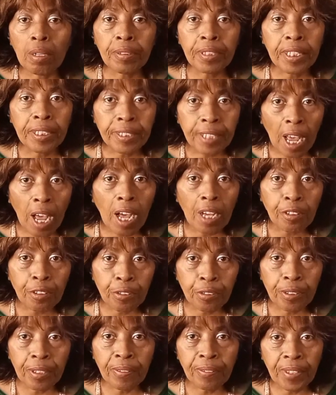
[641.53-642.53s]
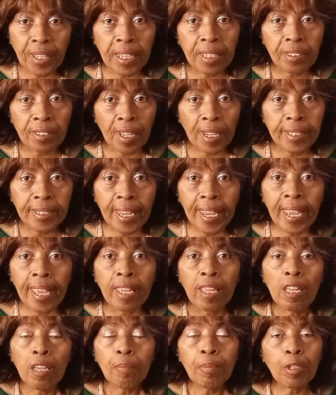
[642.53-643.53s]
the doctors and things like
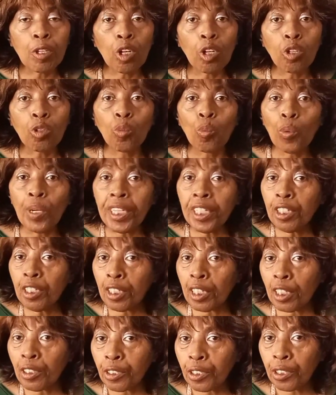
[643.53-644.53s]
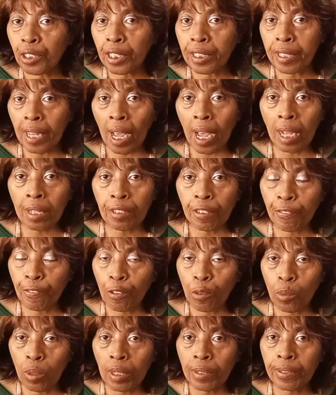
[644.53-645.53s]
that. Because when you go to the doctor,
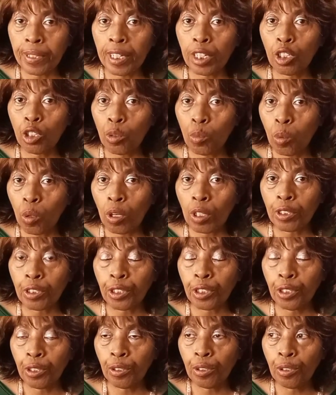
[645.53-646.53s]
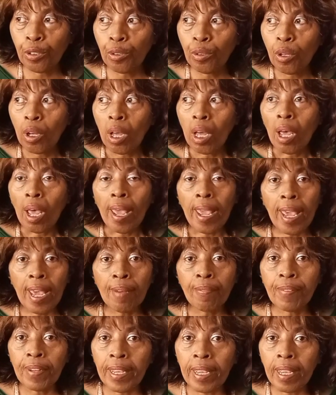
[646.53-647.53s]
for one thing, you want to
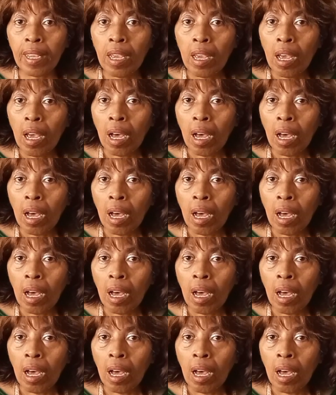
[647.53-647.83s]
have a